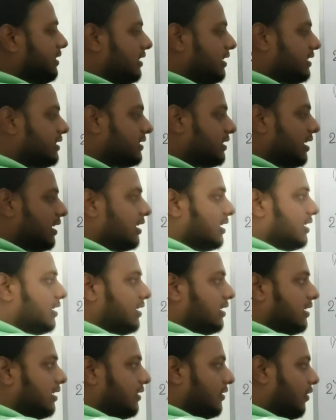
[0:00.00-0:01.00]
these
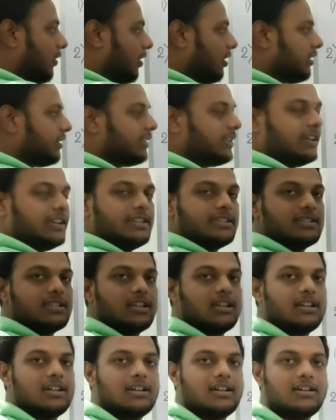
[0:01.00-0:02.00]
all three
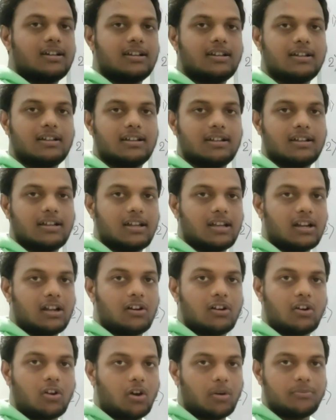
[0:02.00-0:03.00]
are
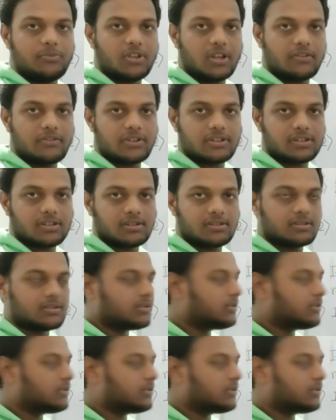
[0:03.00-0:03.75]
our observations.